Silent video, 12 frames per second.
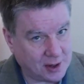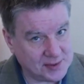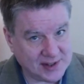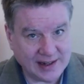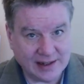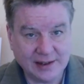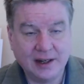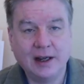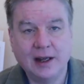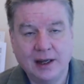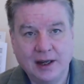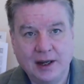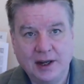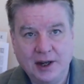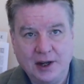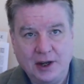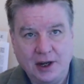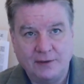to what I'm saying,
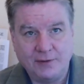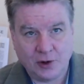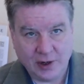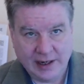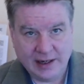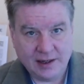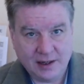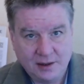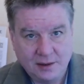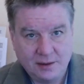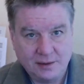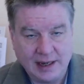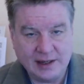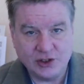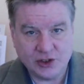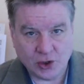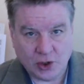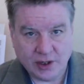if you're in a
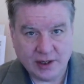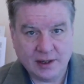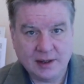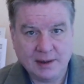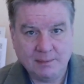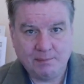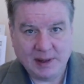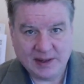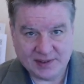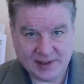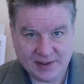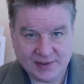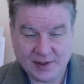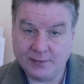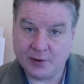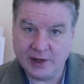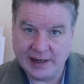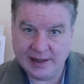certain business,
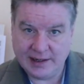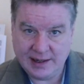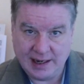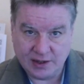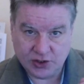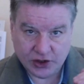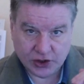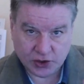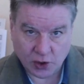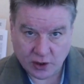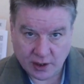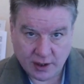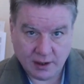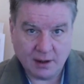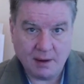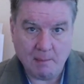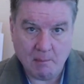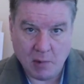if you're in a certain
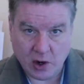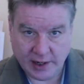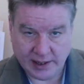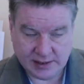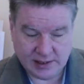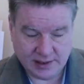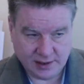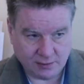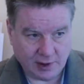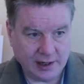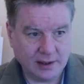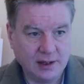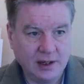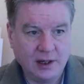market, right,